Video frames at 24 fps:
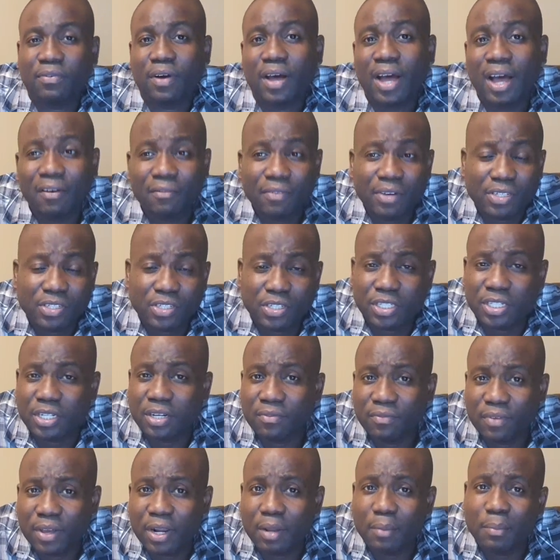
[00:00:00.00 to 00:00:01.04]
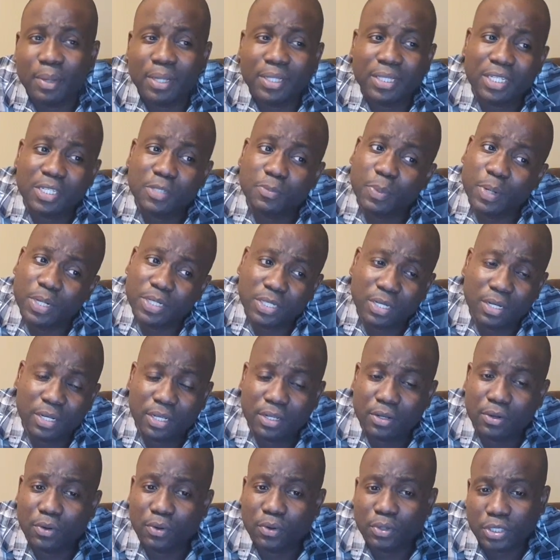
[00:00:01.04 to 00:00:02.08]
having such a development, especially
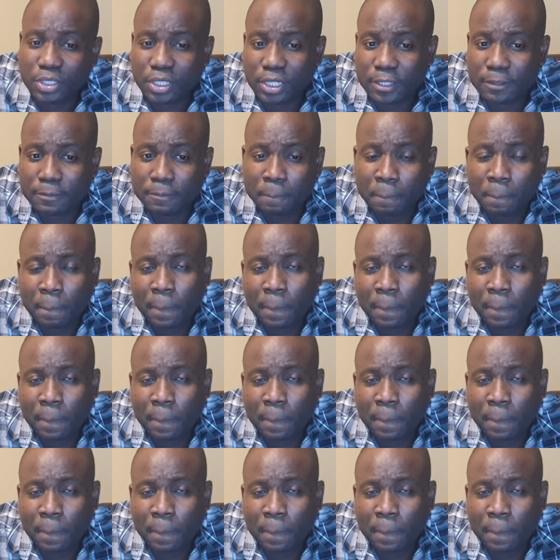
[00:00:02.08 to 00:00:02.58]
in Goshen.